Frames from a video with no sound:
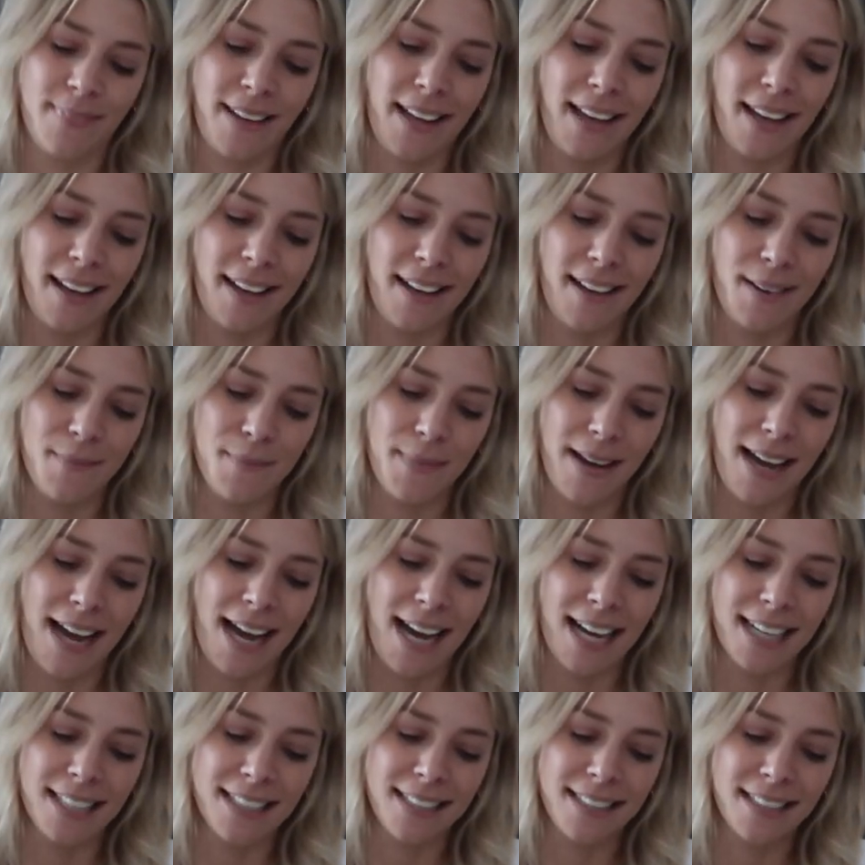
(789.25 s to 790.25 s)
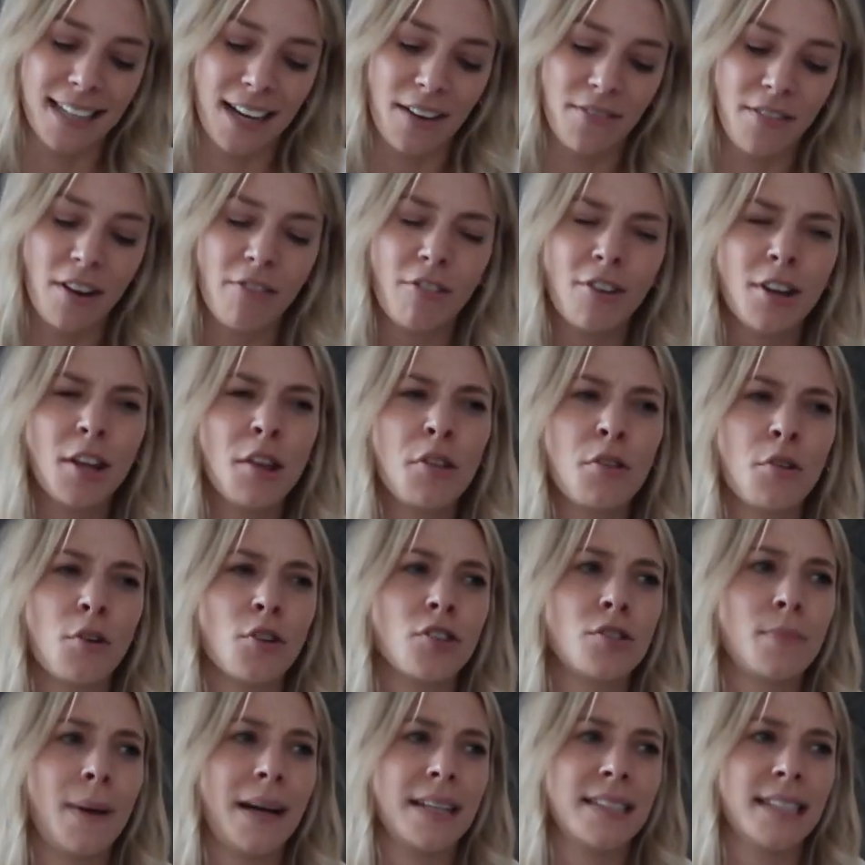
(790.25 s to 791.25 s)
And I've never really
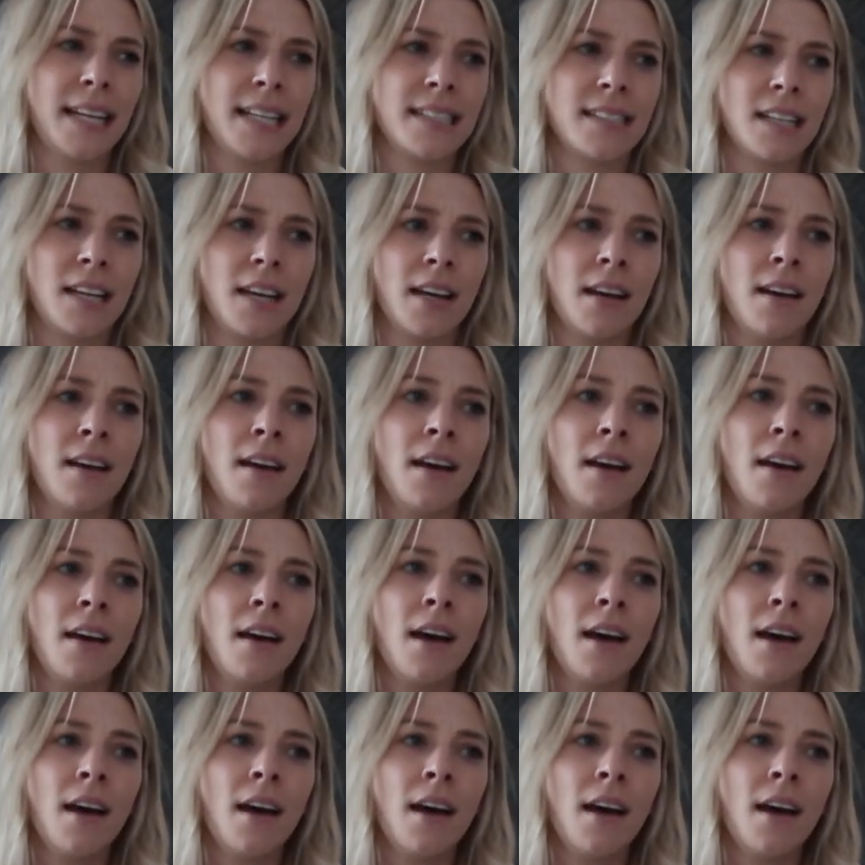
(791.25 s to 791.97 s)
thought about it as a